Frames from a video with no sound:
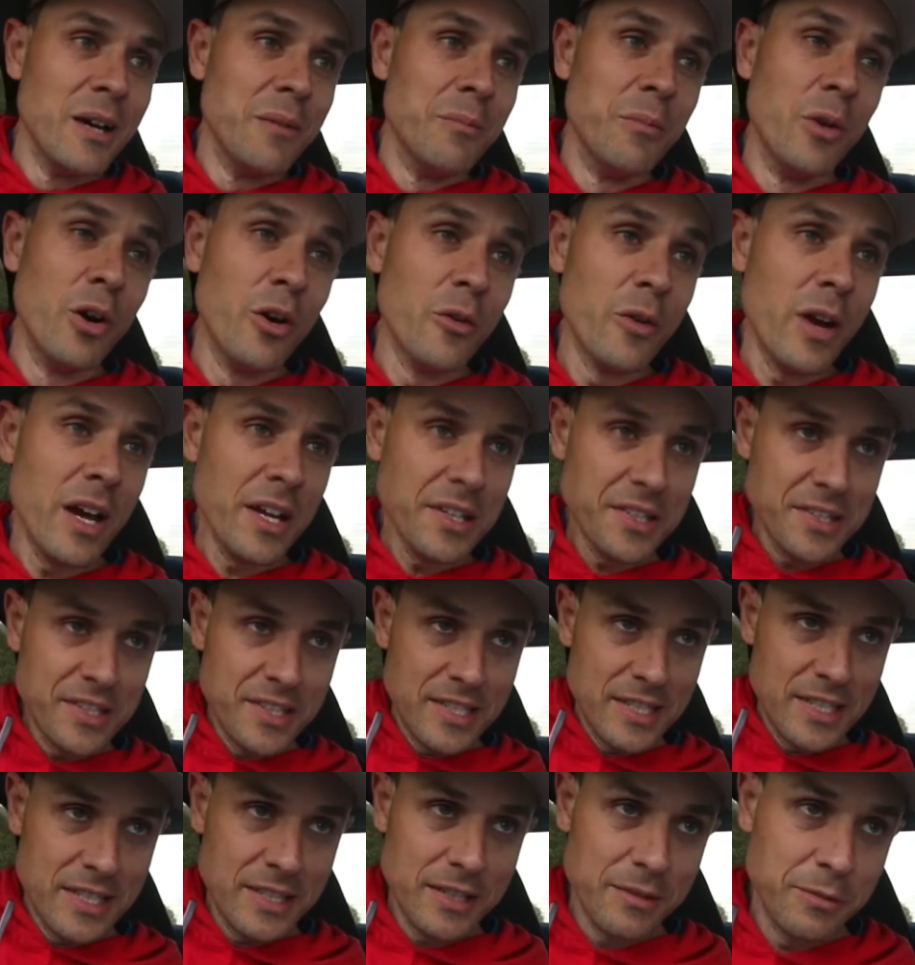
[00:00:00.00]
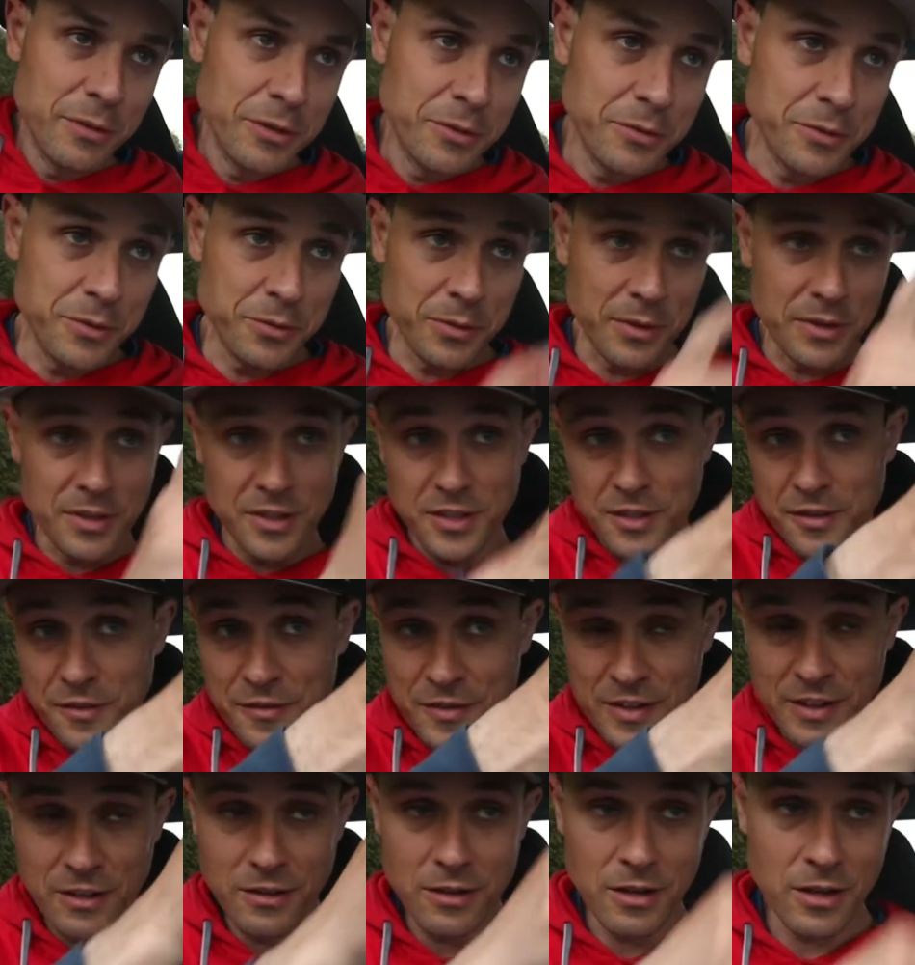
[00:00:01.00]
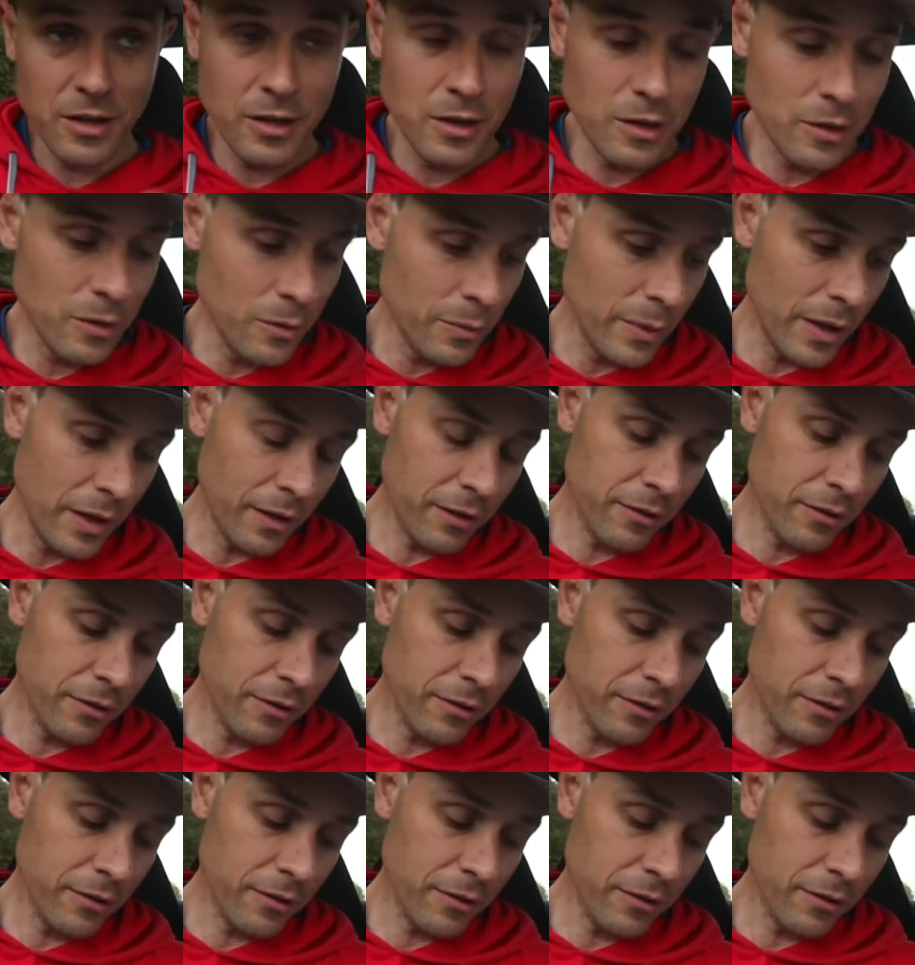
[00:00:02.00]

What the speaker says: More rust, which was what the cefiro went